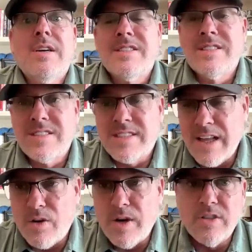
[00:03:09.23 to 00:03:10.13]

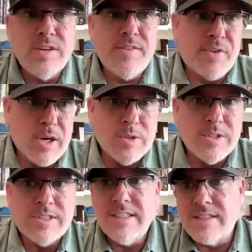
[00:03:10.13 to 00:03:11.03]
scalar energy,
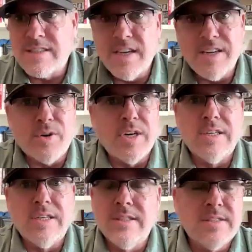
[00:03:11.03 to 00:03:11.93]
frequencies, etc.,